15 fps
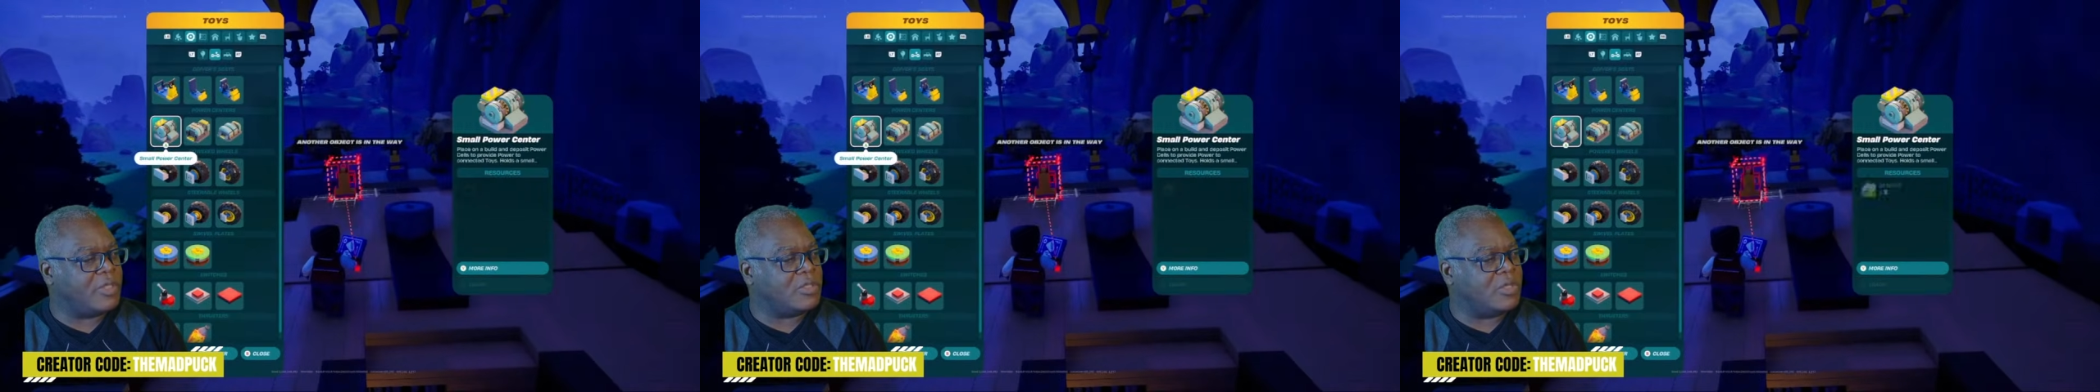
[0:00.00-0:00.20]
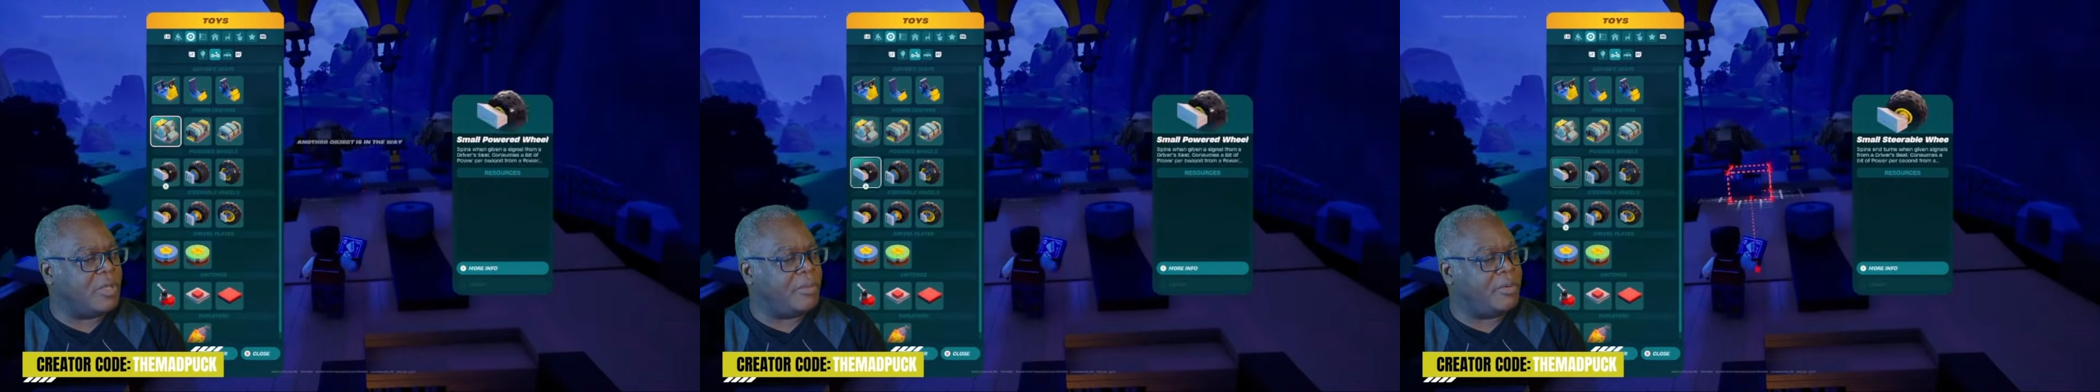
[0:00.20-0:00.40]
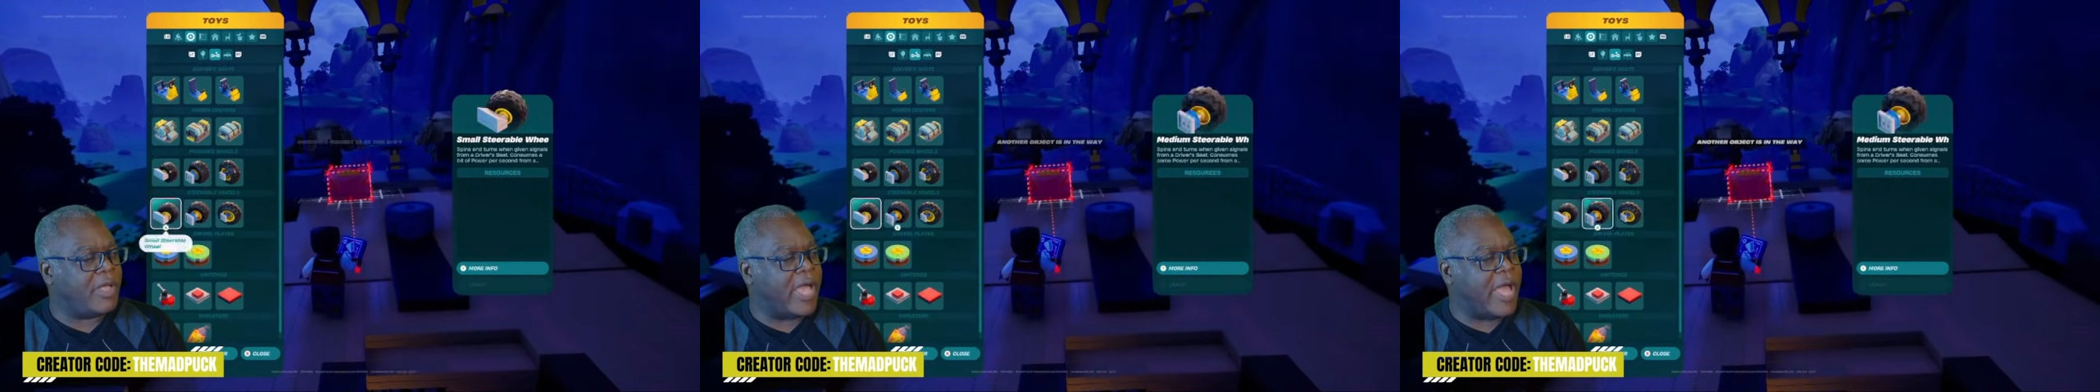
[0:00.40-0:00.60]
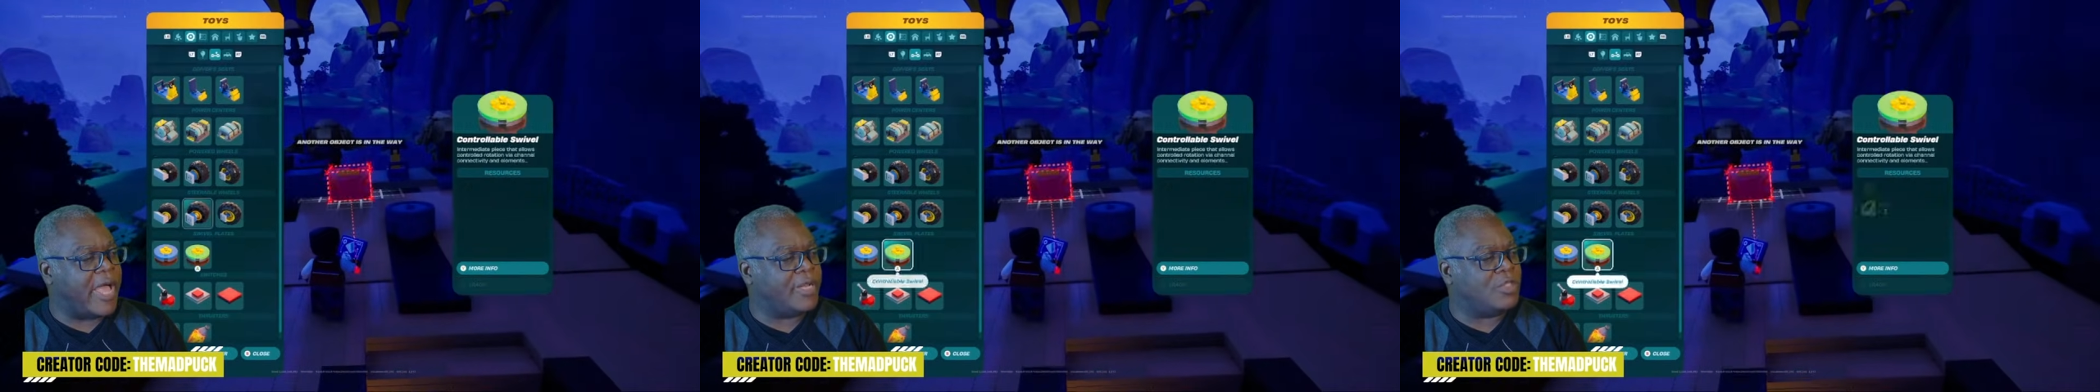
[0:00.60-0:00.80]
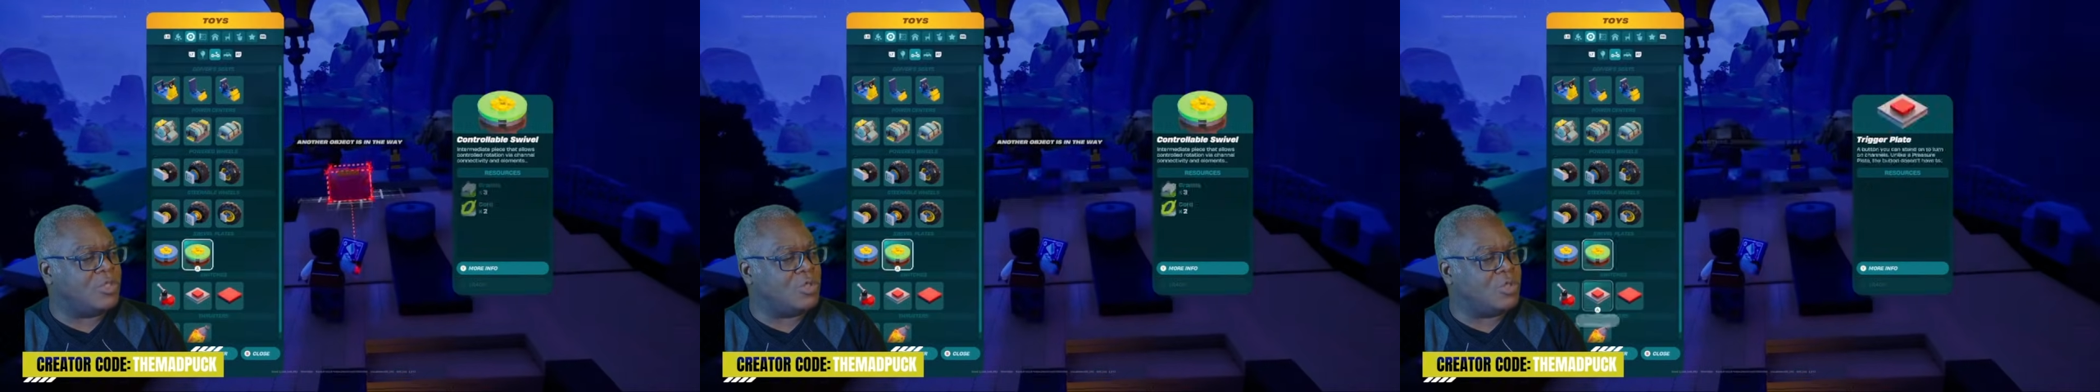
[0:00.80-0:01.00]
so I'm going to
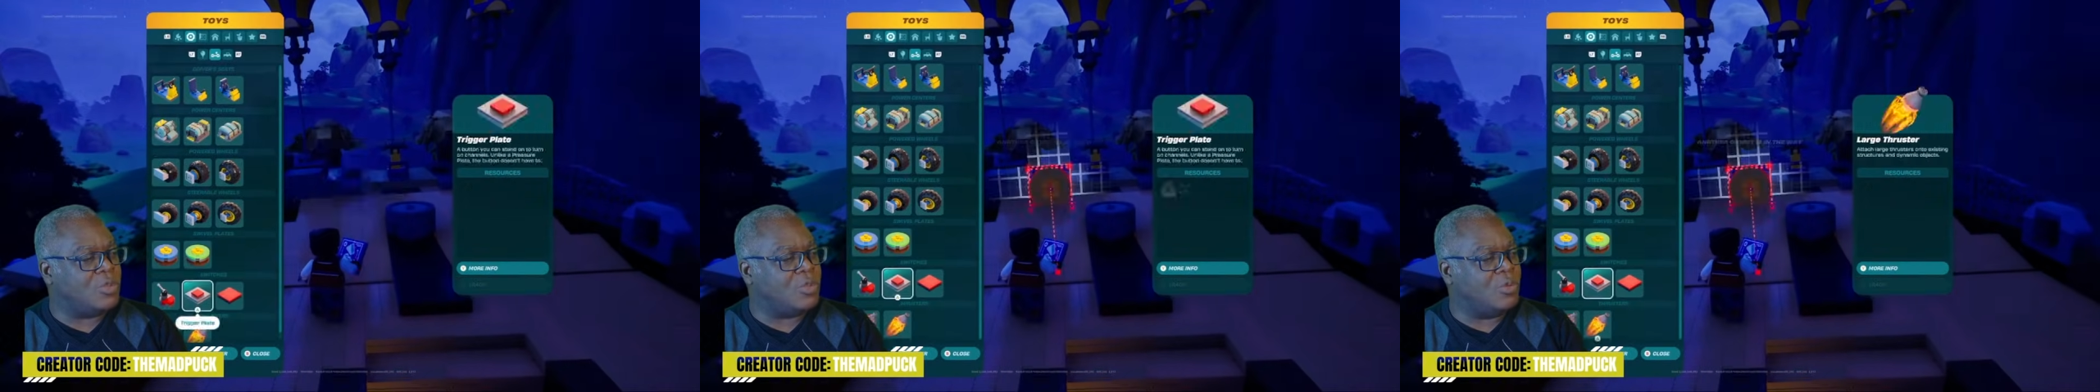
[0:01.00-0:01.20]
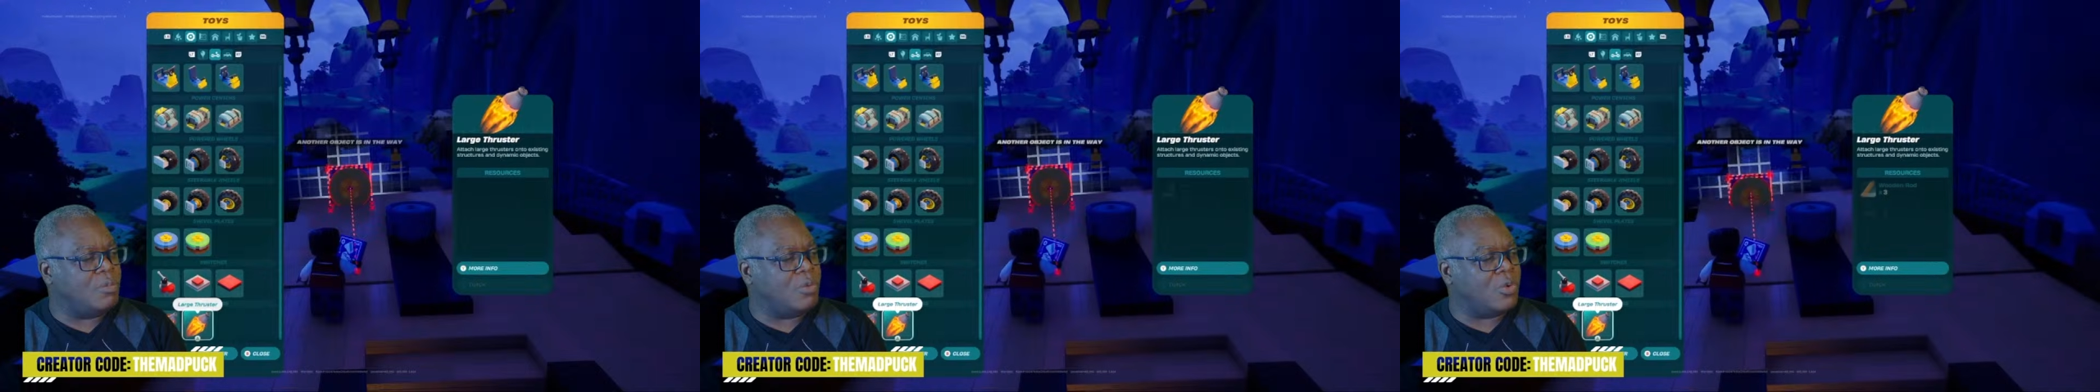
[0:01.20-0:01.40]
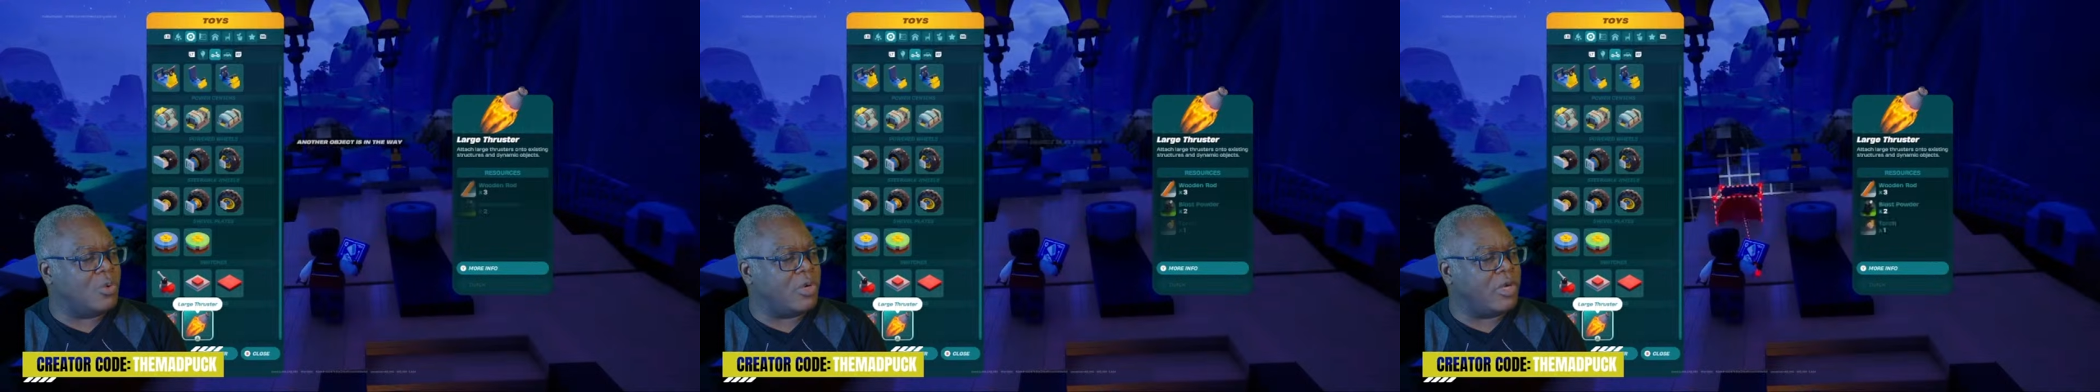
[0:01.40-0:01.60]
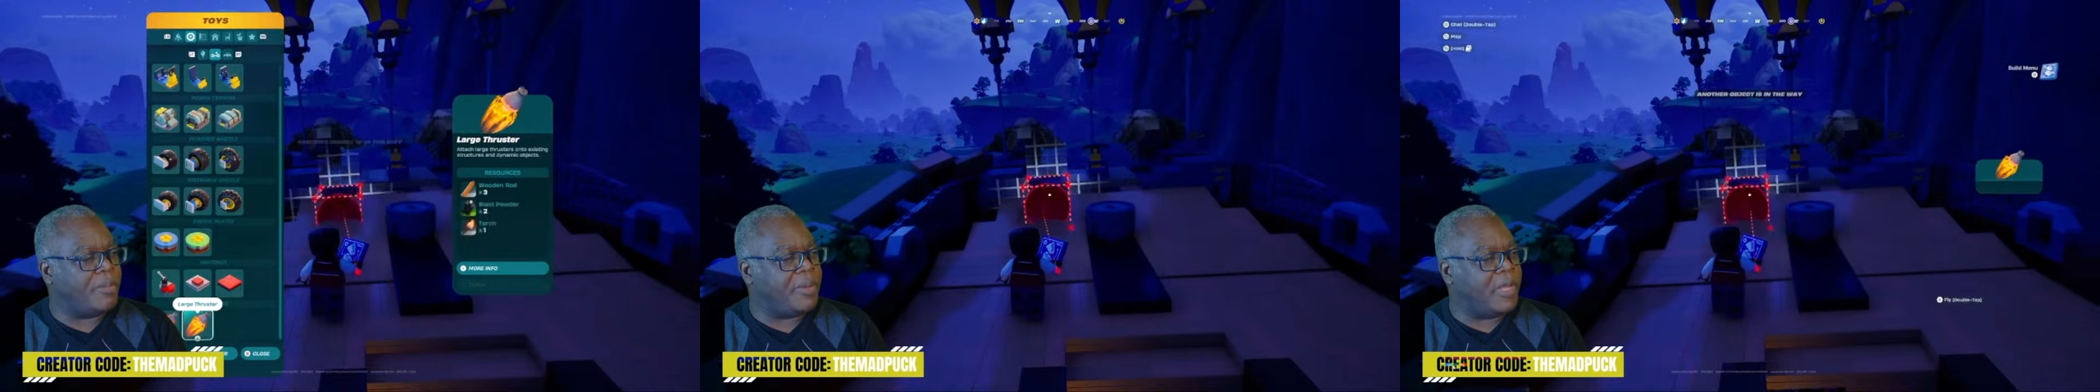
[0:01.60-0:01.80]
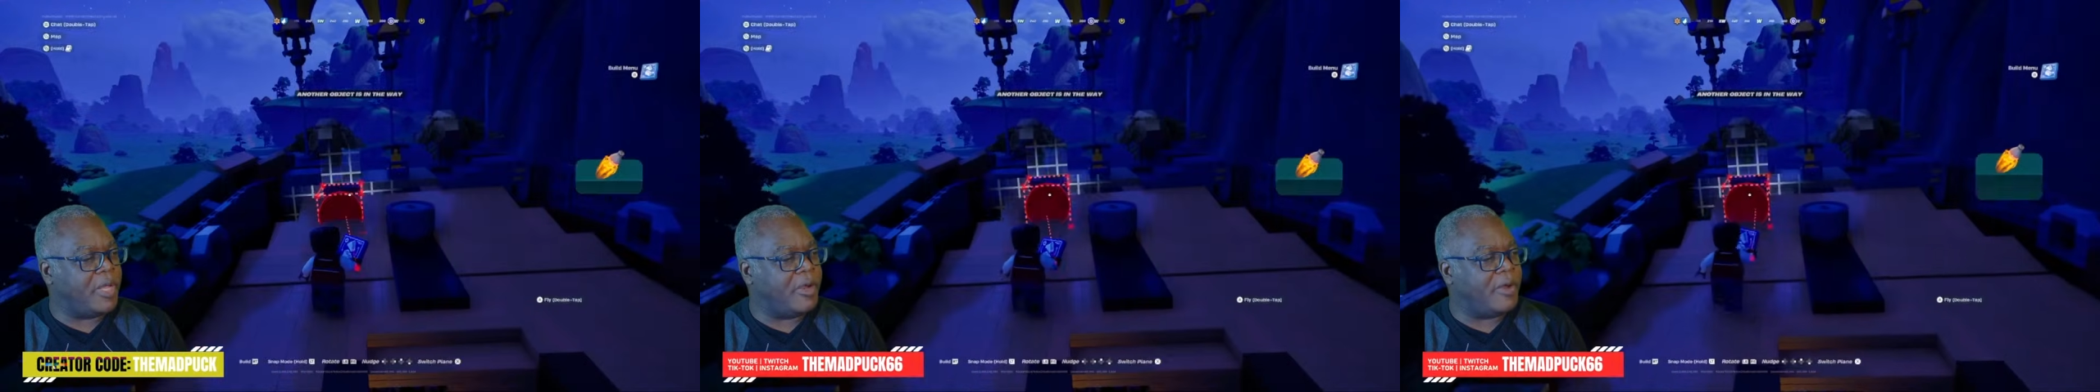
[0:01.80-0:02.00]
add 2 more up
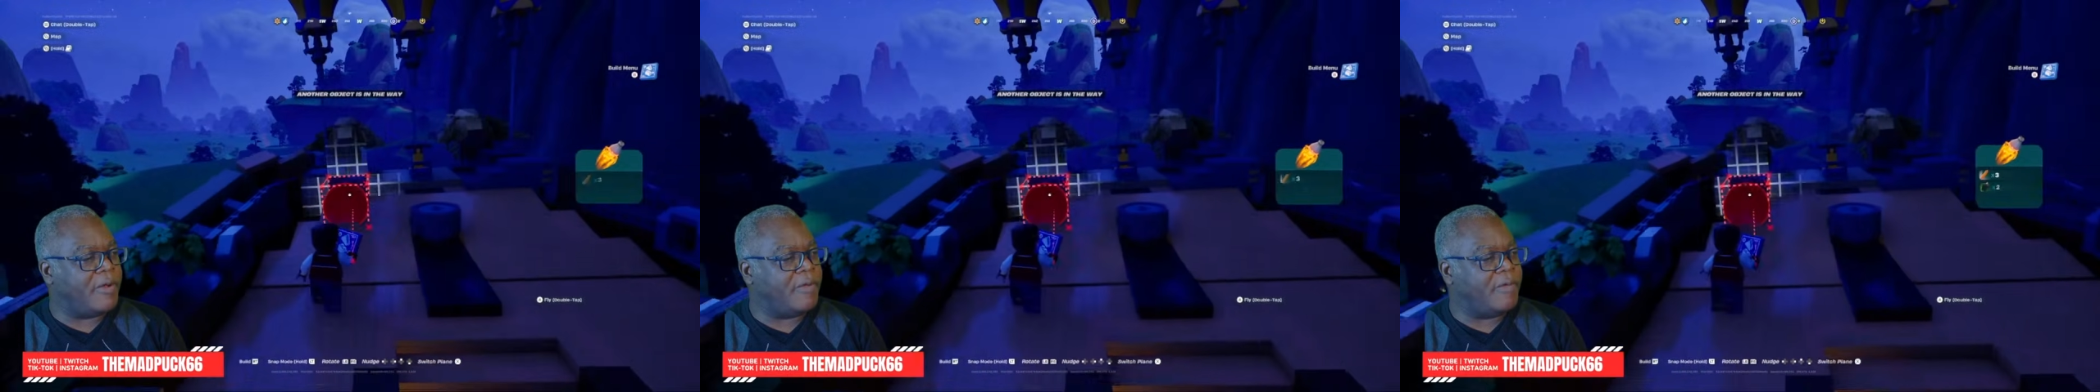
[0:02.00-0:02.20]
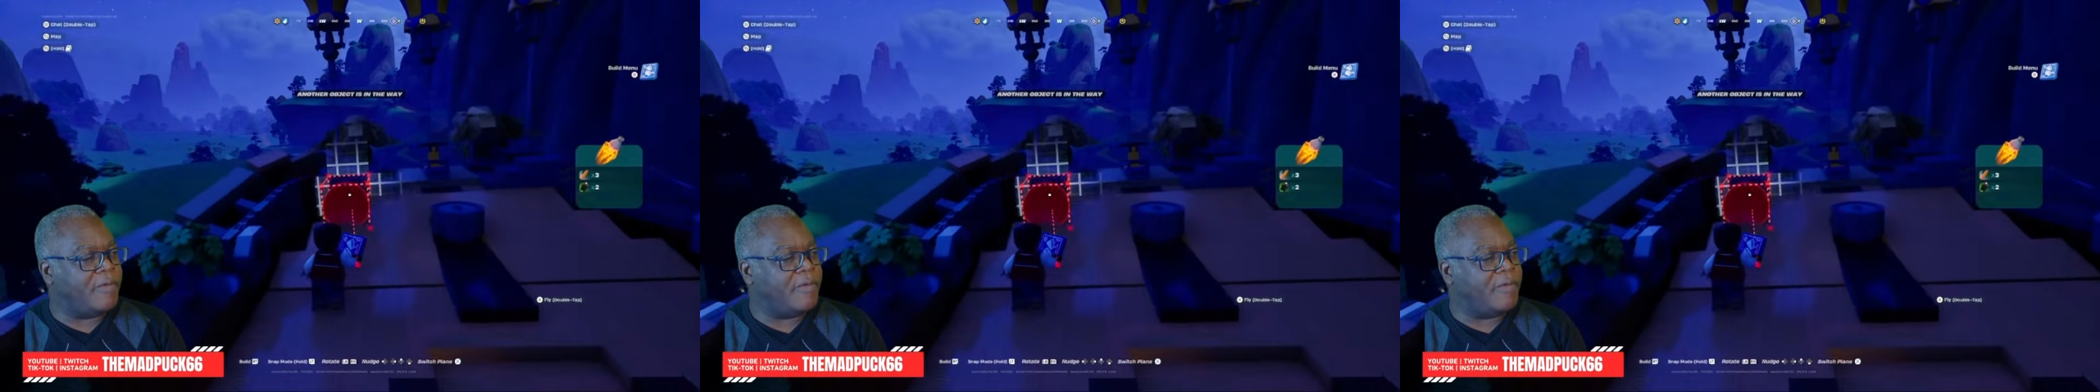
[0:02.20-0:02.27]
here.